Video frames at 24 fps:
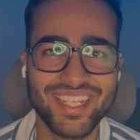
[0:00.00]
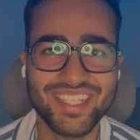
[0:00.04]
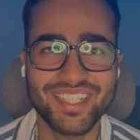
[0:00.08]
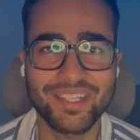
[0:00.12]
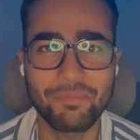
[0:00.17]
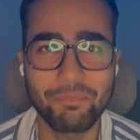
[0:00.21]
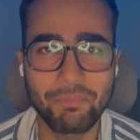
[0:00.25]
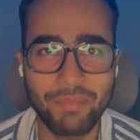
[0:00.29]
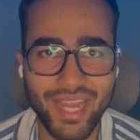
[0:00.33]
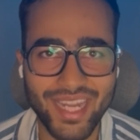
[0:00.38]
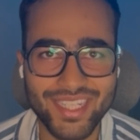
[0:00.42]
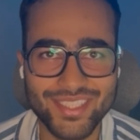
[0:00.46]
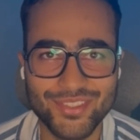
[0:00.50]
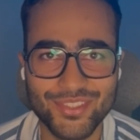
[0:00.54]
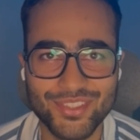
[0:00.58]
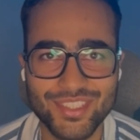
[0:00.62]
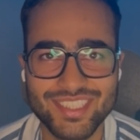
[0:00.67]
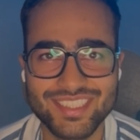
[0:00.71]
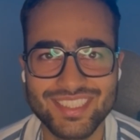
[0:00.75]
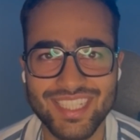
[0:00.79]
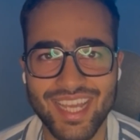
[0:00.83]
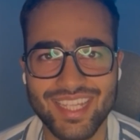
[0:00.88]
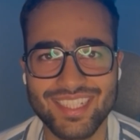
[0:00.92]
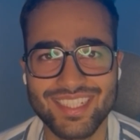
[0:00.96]
welcome back to
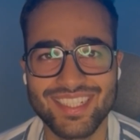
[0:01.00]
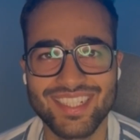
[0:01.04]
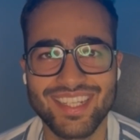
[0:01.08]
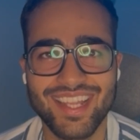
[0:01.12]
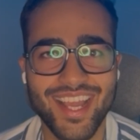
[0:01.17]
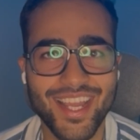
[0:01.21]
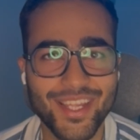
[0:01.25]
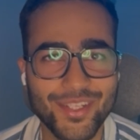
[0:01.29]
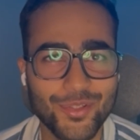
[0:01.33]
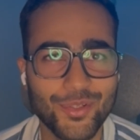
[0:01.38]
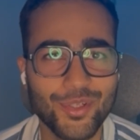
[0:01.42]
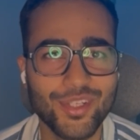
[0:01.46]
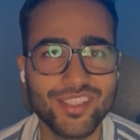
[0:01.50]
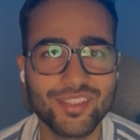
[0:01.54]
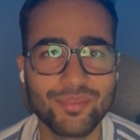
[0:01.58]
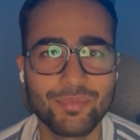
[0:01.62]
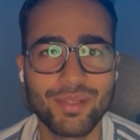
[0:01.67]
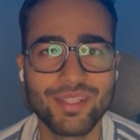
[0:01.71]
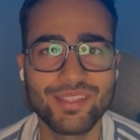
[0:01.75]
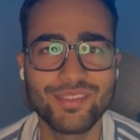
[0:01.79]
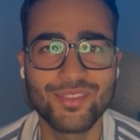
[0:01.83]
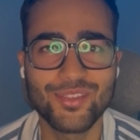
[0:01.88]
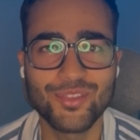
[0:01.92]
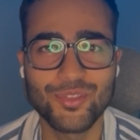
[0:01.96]
the channel. I know it's
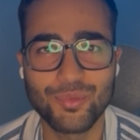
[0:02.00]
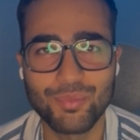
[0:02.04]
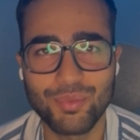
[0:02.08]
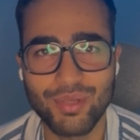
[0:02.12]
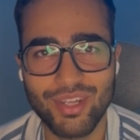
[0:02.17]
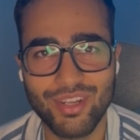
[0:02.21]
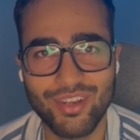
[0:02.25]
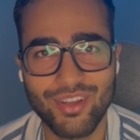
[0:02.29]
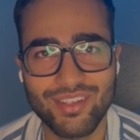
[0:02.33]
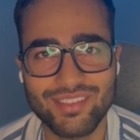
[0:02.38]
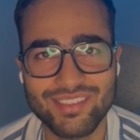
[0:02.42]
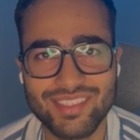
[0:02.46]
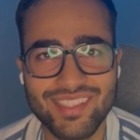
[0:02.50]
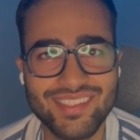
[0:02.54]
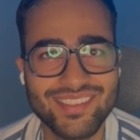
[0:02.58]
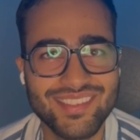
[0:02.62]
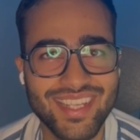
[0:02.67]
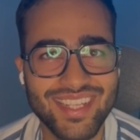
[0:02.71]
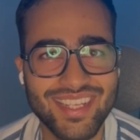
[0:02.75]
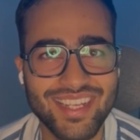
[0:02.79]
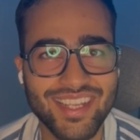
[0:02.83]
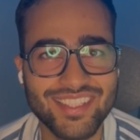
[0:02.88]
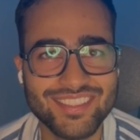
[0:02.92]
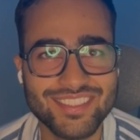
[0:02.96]
been super long since
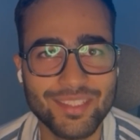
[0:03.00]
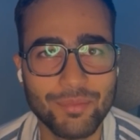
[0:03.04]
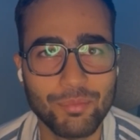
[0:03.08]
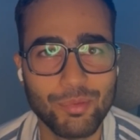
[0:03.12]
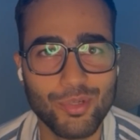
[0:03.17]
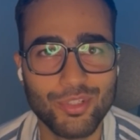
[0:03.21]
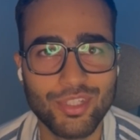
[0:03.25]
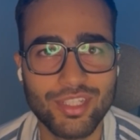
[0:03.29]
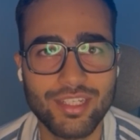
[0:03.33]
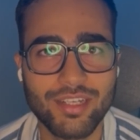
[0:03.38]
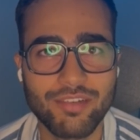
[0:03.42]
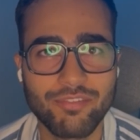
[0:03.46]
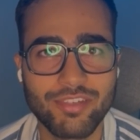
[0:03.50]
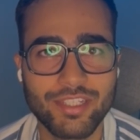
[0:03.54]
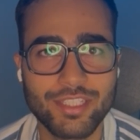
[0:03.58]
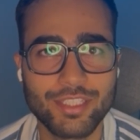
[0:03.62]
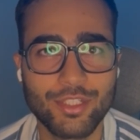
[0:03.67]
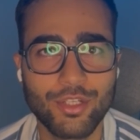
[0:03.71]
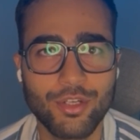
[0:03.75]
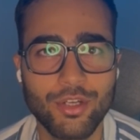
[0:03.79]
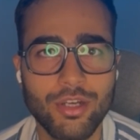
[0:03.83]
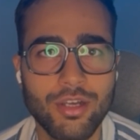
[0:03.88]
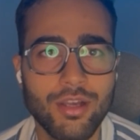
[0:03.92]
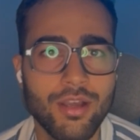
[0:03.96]
I last uploaded a
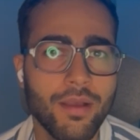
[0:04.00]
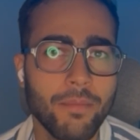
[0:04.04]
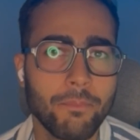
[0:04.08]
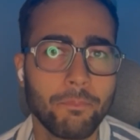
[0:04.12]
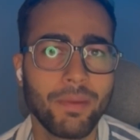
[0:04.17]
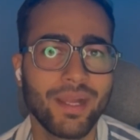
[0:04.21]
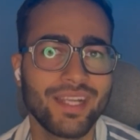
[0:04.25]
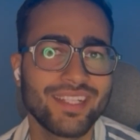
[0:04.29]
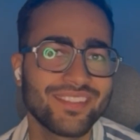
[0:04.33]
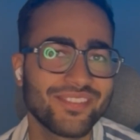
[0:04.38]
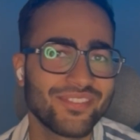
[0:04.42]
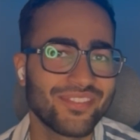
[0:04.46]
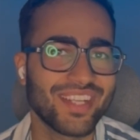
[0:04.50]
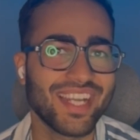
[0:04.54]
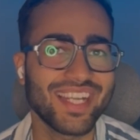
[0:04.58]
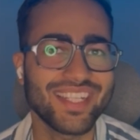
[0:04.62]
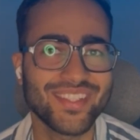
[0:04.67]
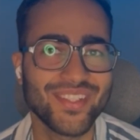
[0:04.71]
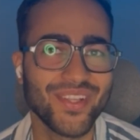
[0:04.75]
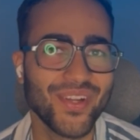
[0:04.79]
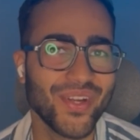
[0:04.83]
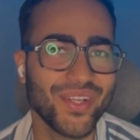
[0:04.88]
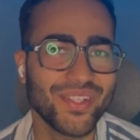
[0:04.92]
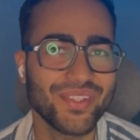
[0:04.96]
video, but
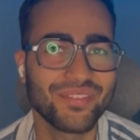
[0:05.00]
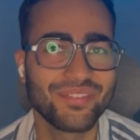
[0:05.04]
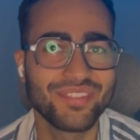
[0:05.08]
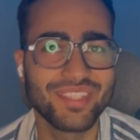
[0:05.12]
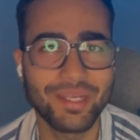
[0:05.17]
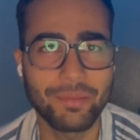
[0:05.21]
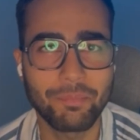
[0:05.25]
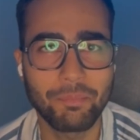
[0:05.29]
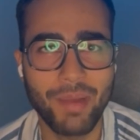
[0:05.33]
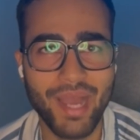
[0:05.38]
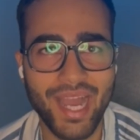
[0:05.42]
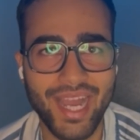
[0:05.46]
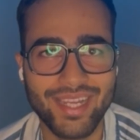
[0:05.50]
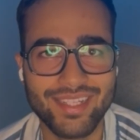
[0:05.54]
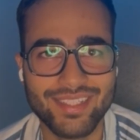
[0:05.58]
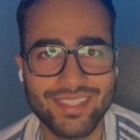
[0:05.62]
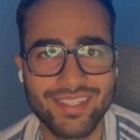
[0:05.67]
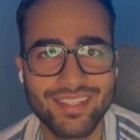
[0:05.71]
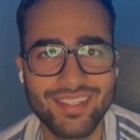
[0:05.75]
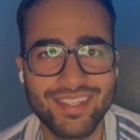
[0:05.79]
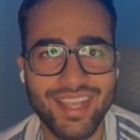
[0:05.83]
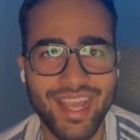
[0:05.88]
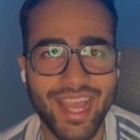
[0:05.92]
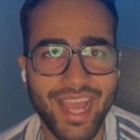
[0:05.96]
fret not, we are back.
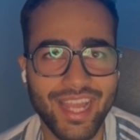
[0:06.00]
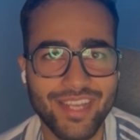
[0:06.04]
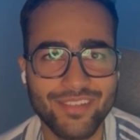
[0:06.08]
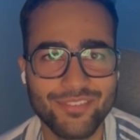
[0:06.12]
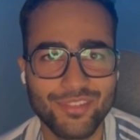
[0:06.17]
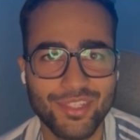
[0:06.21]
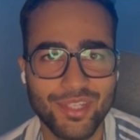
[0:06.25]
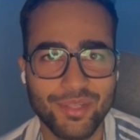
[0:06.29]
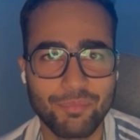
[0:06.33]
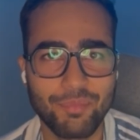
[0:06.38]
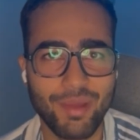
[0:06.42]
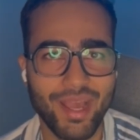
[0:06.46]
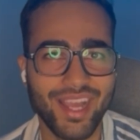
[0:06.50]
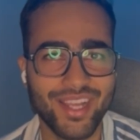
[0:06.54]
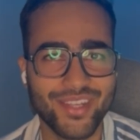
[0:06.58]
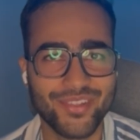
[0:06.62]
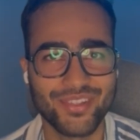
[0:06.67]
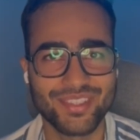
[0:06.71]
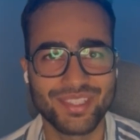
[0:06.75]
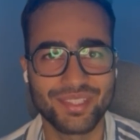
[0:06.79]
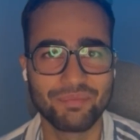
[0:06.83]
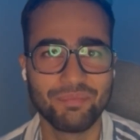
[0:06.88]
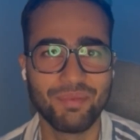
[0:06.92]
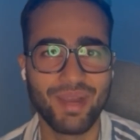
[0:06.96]
And we are back with a